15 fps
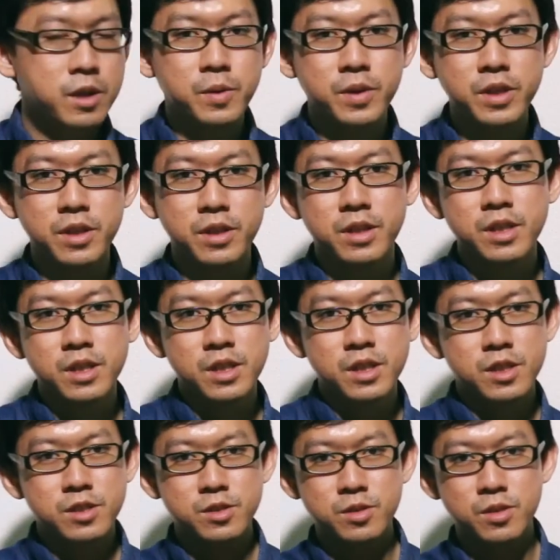Okay,
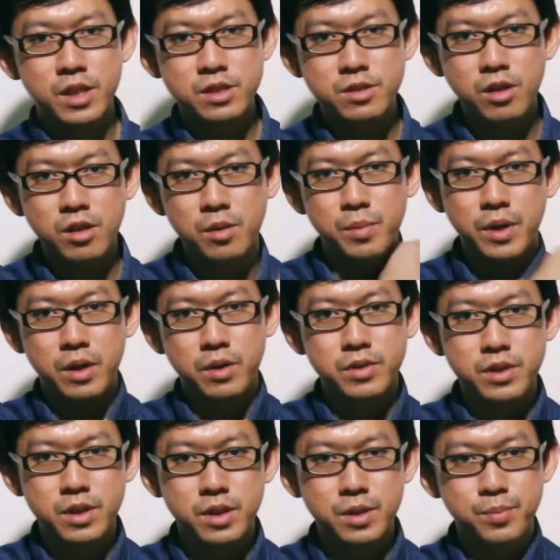so let's talk
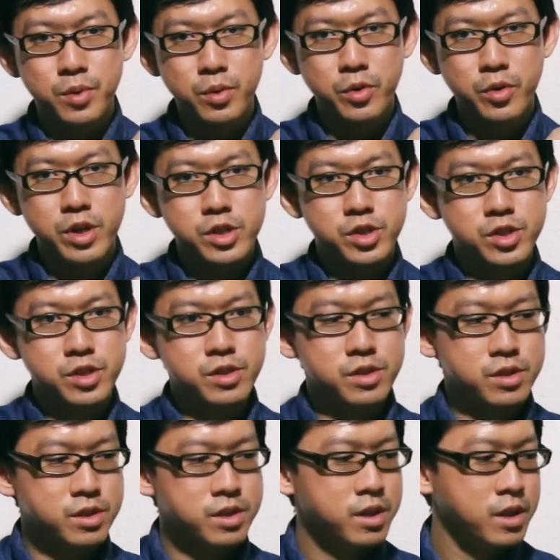about the
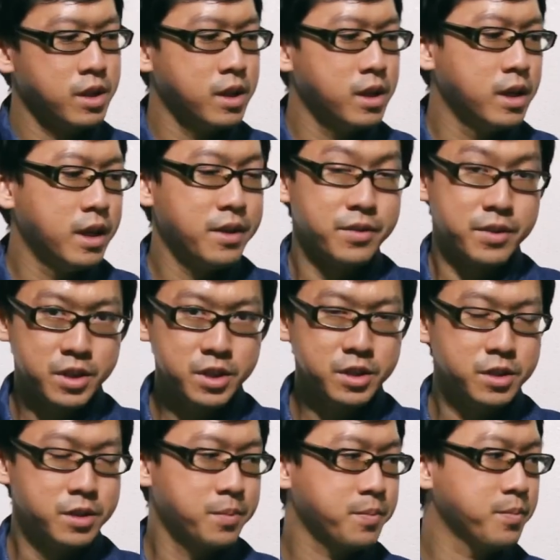progression and the
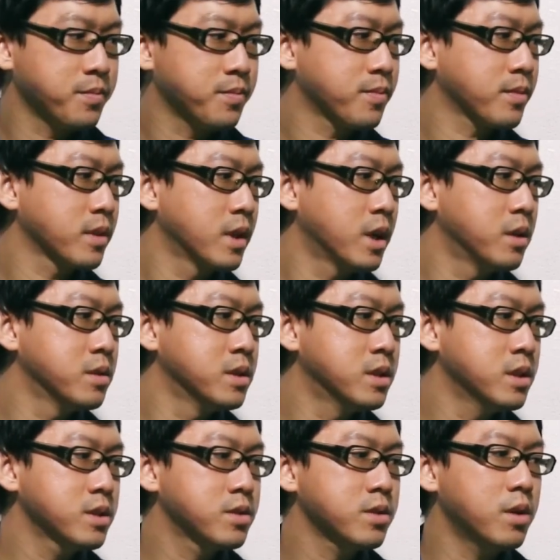key. Now, in
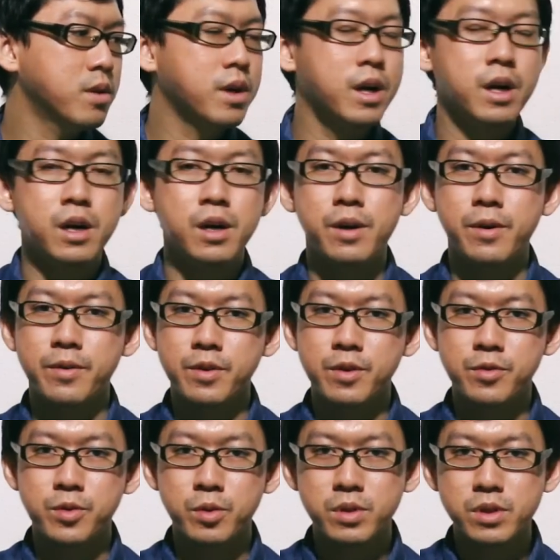this song,
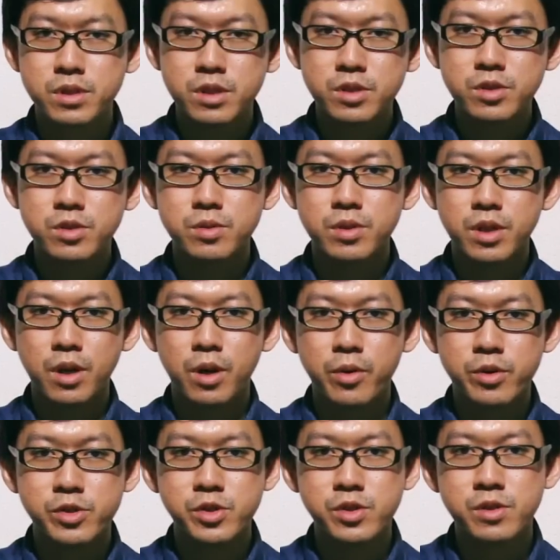if you listen to the
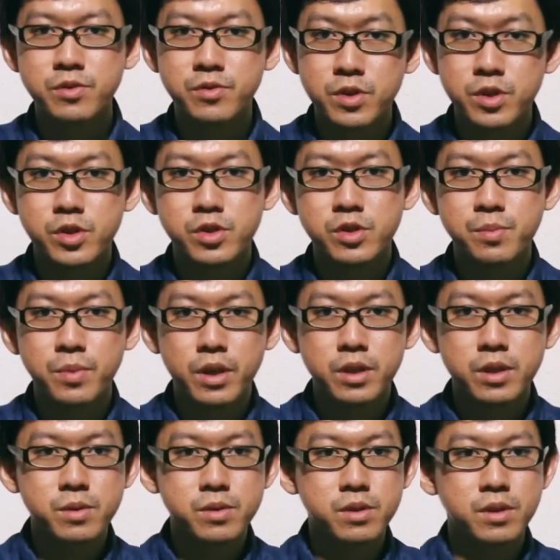original version by
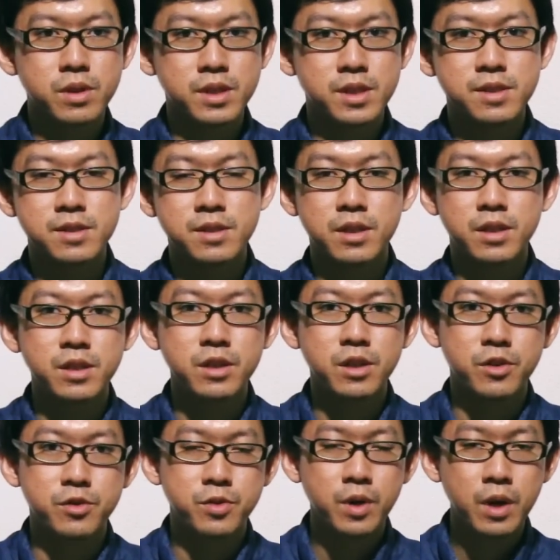Hillsong, it is in the key
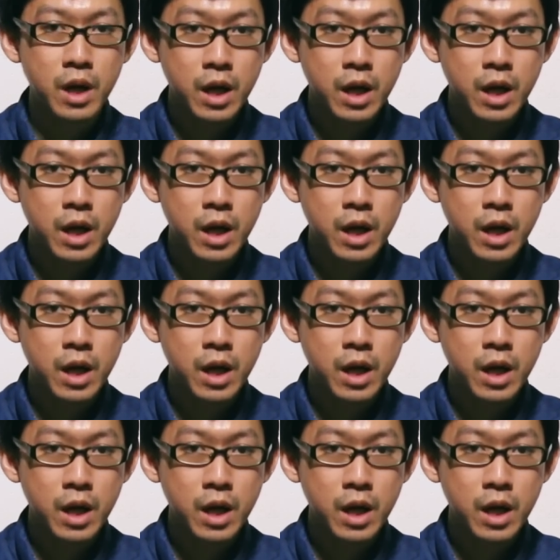of